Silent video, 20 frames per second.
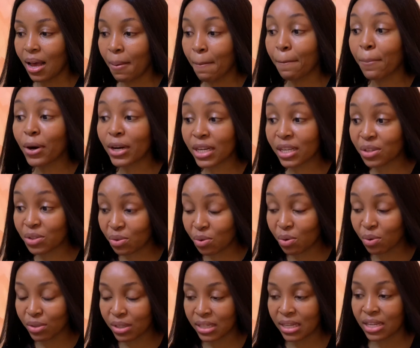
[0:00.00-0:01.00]
boarding
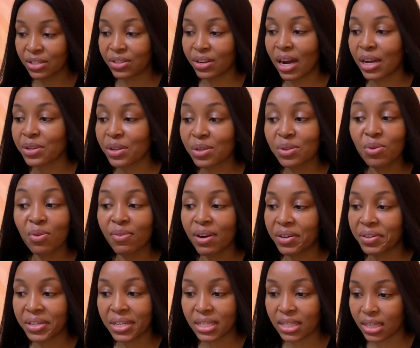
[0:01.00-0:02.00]
schools in Nigeria are just
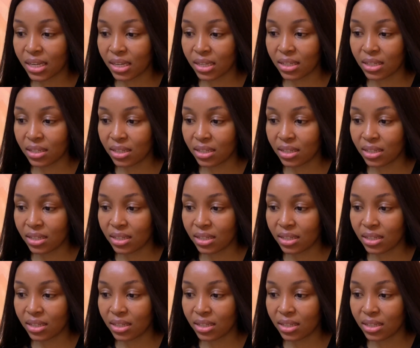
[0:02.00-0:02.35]
overrated.